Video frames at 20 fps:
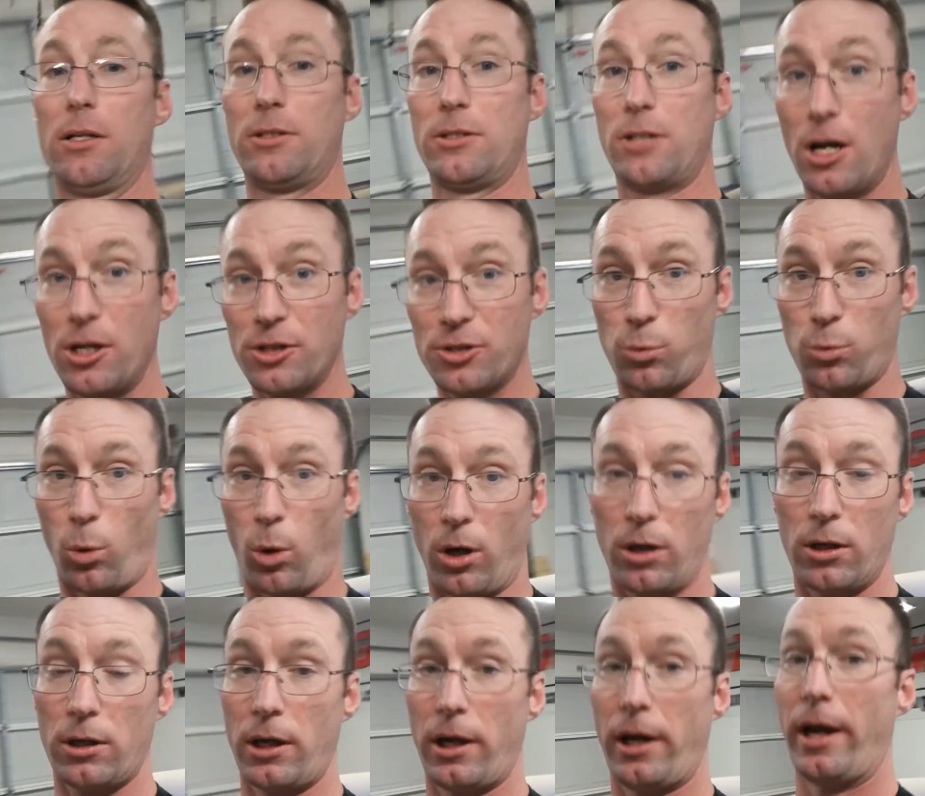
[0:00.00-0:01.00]
does
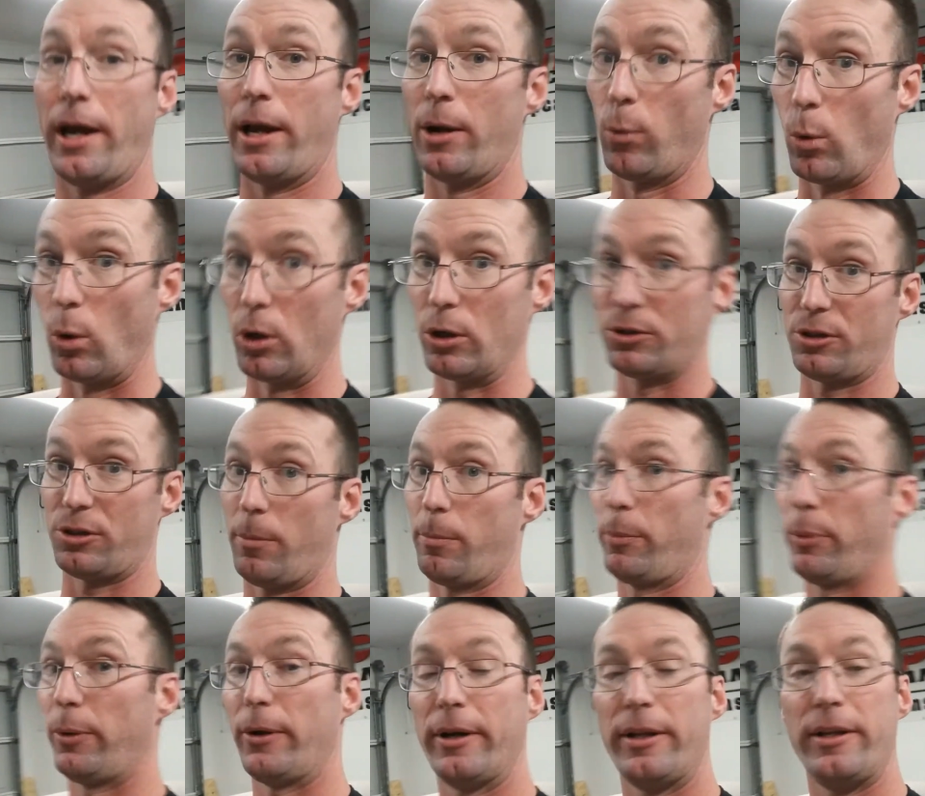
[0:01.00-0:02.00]
work and works
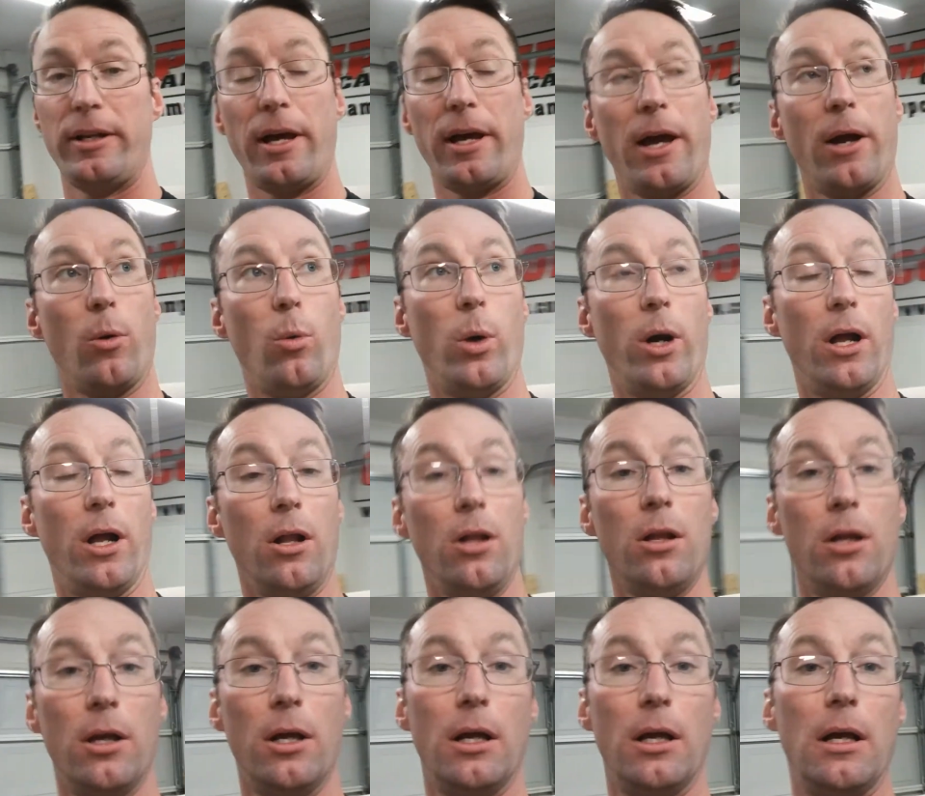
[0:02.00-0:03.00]
pretty dang
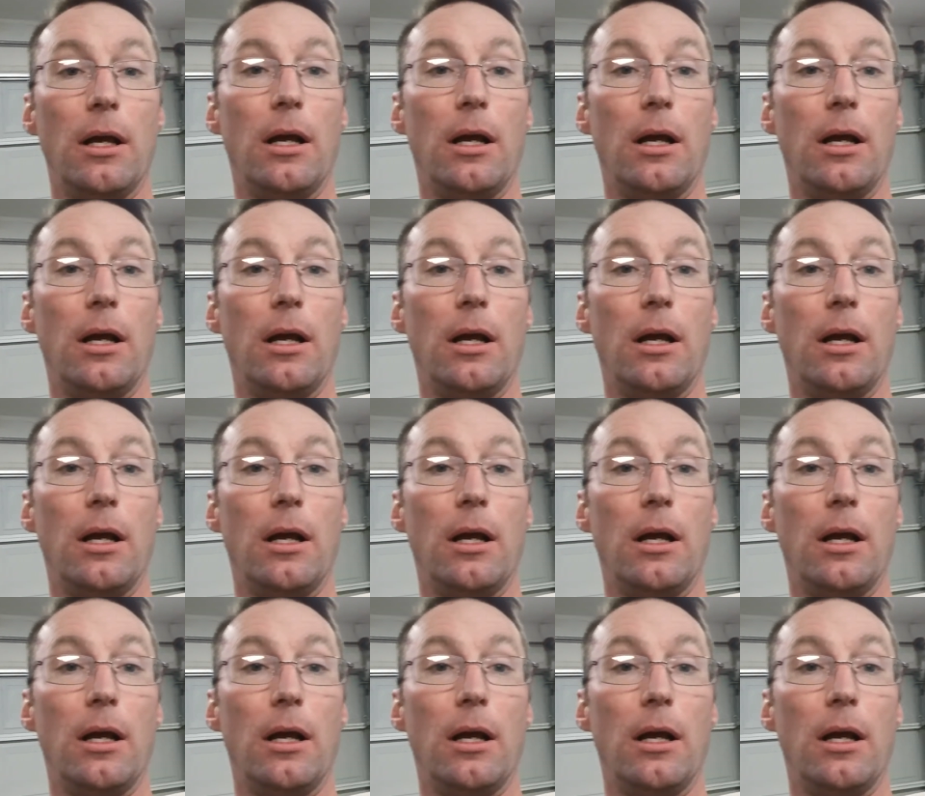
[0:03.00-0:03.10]
well,